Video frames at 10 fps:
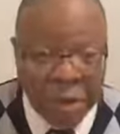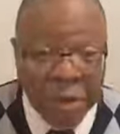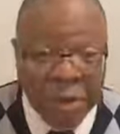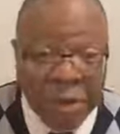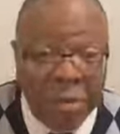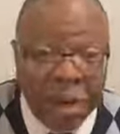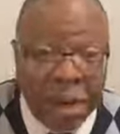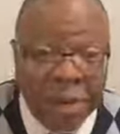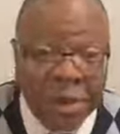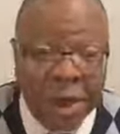So
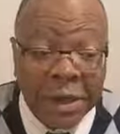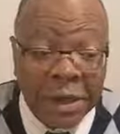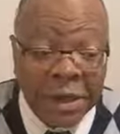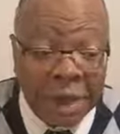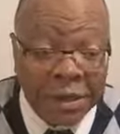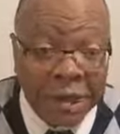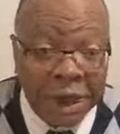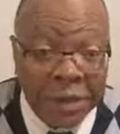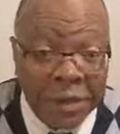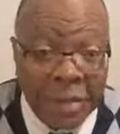because God does not
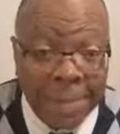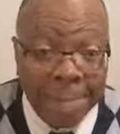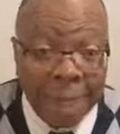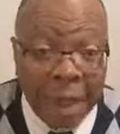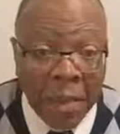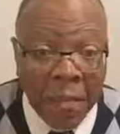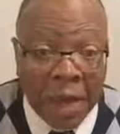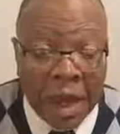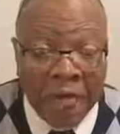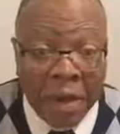change, we
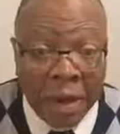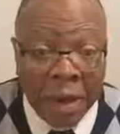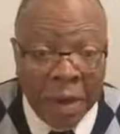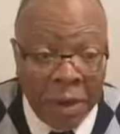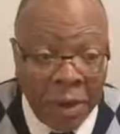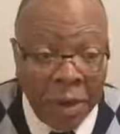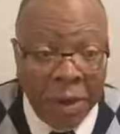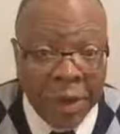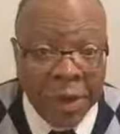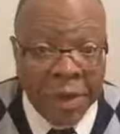have a
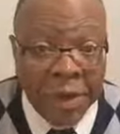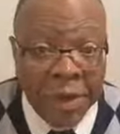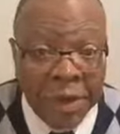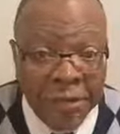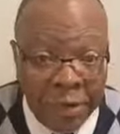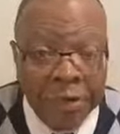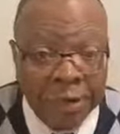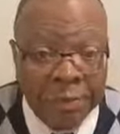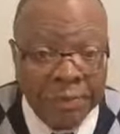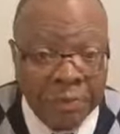glorious
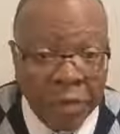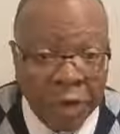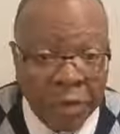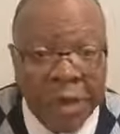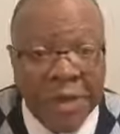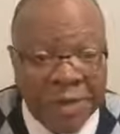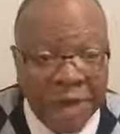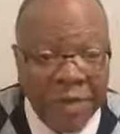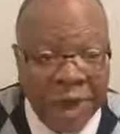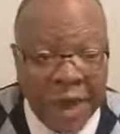future. We can say
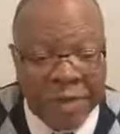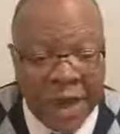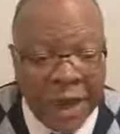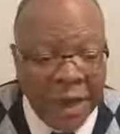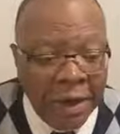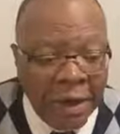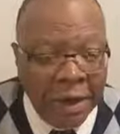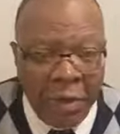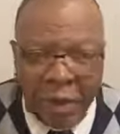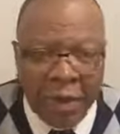things like,
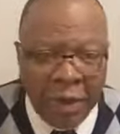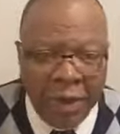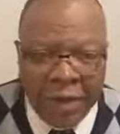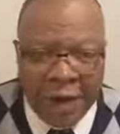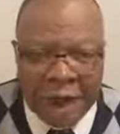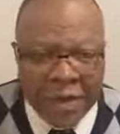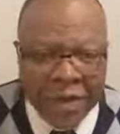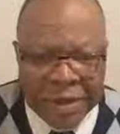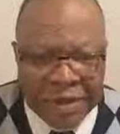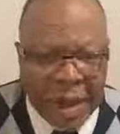though the earthly house of
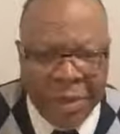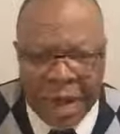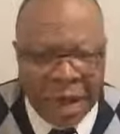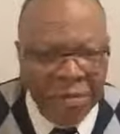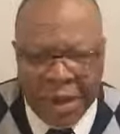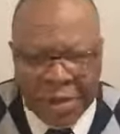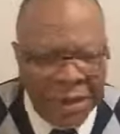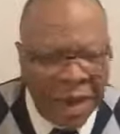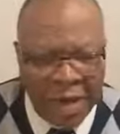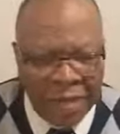this tabernacle be
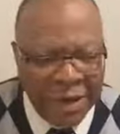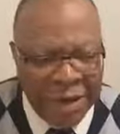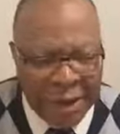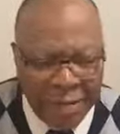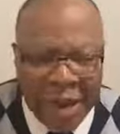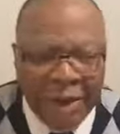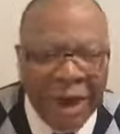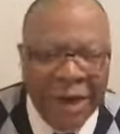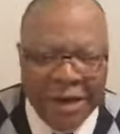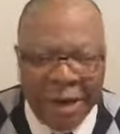dissolved, I mean, I
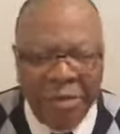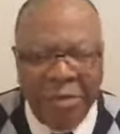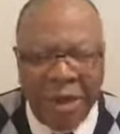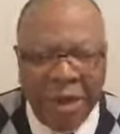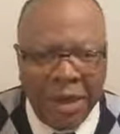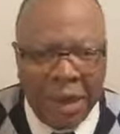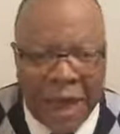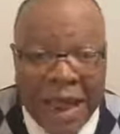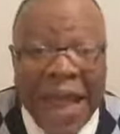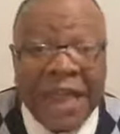got another building, a
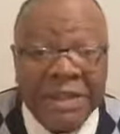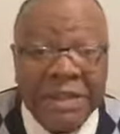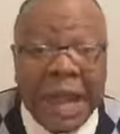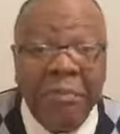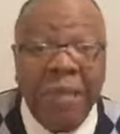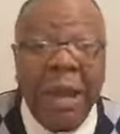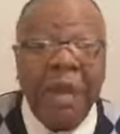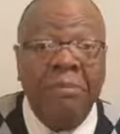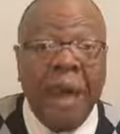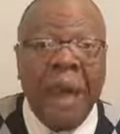house not
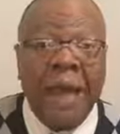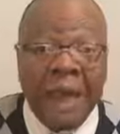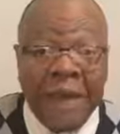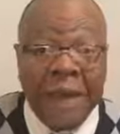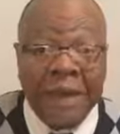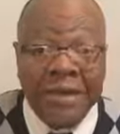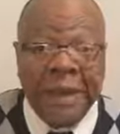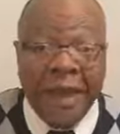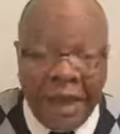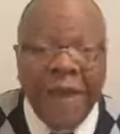made by hands,
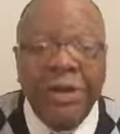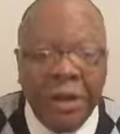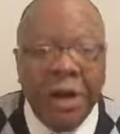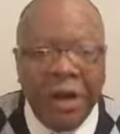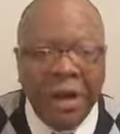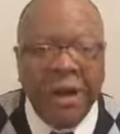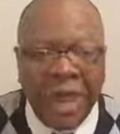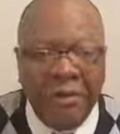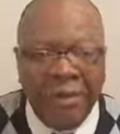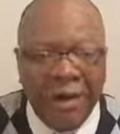eternal in the
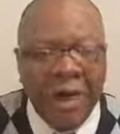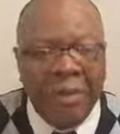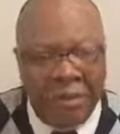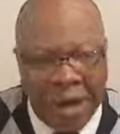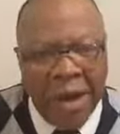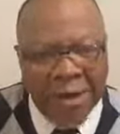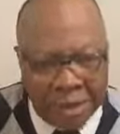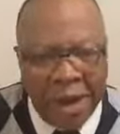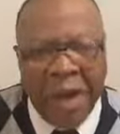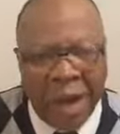heaven. Because
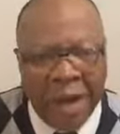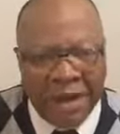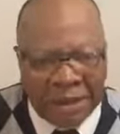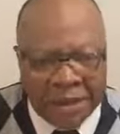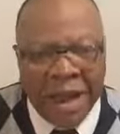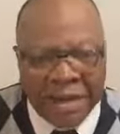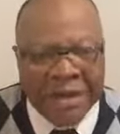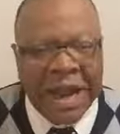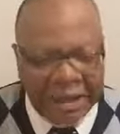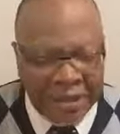God does
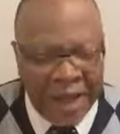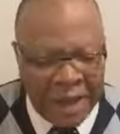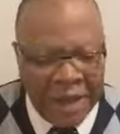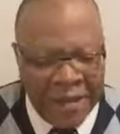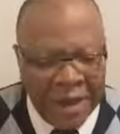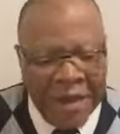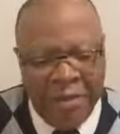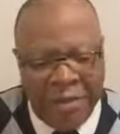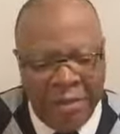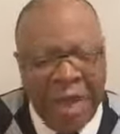not change
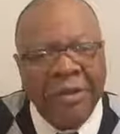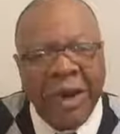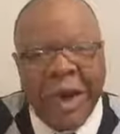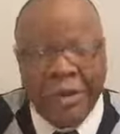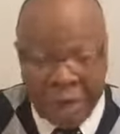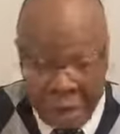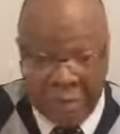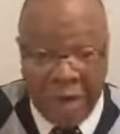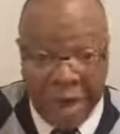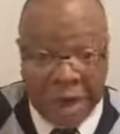from everlasting to
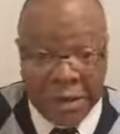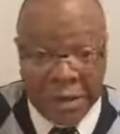everlasting.